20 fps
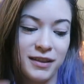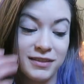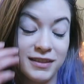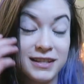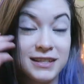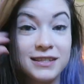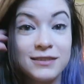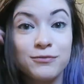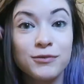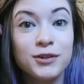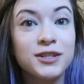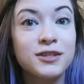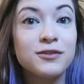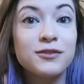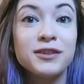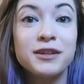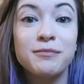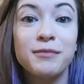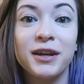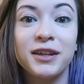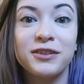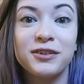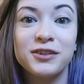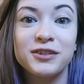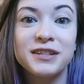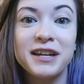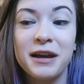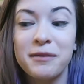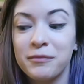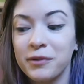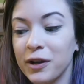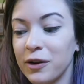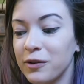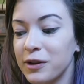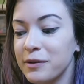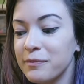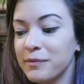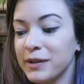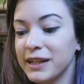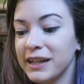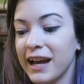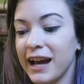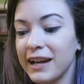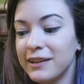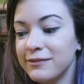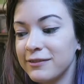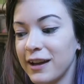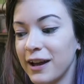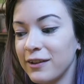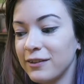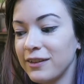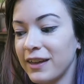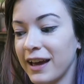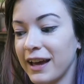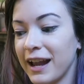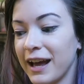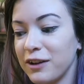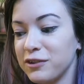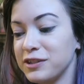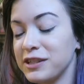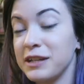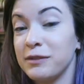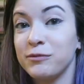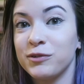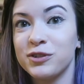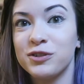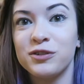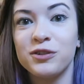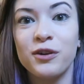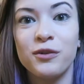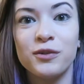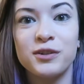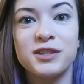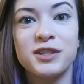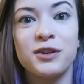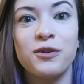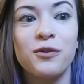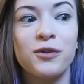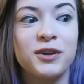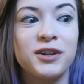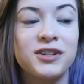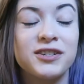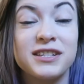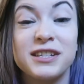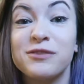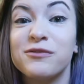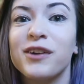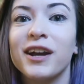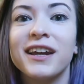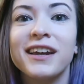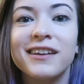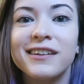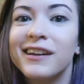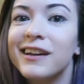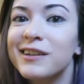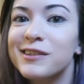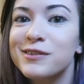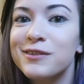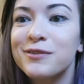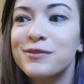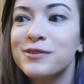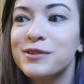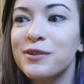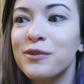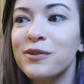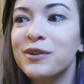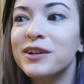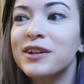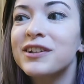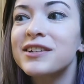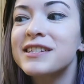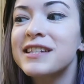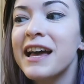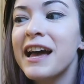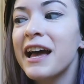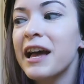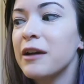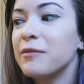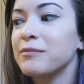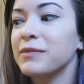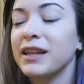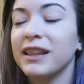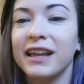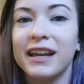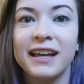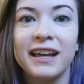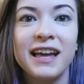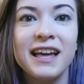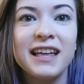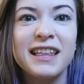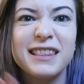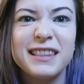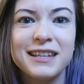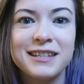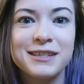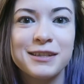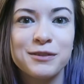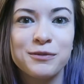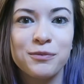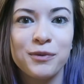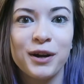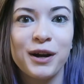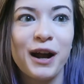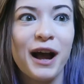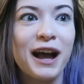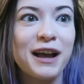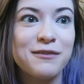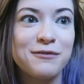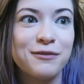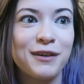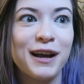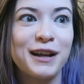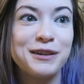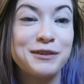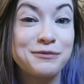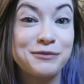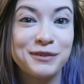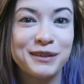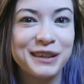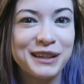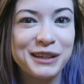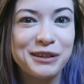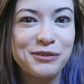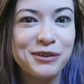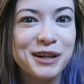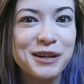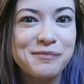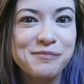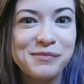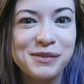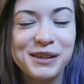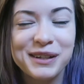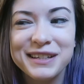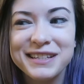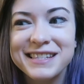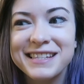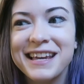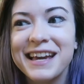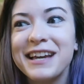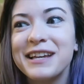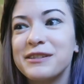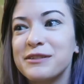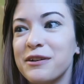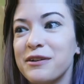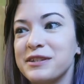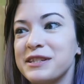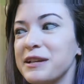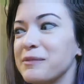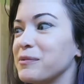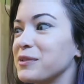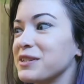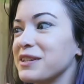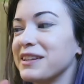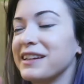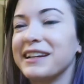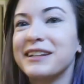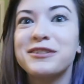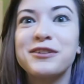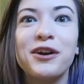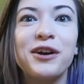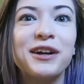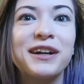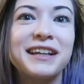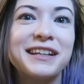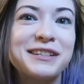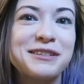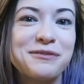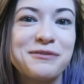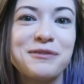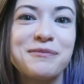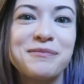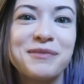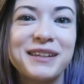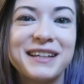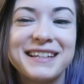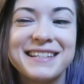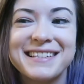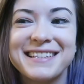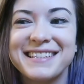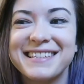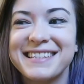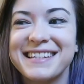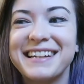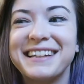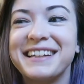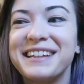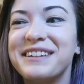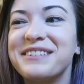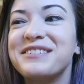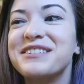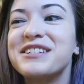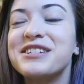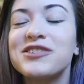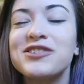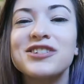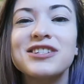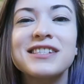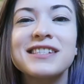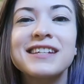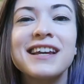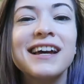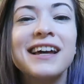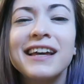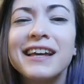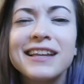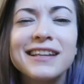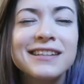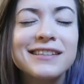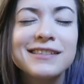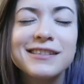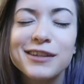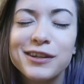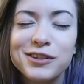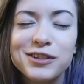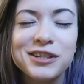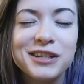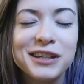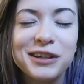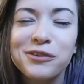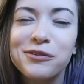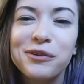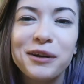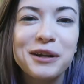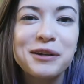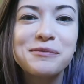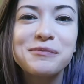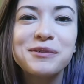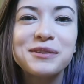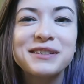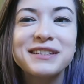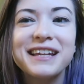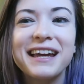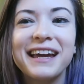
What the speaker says: This was only my third time going, but I found that I was able to go into corners and recognize those corners and be like, this is where I find really great books. So I was able to like target different places, and it was just such an incredible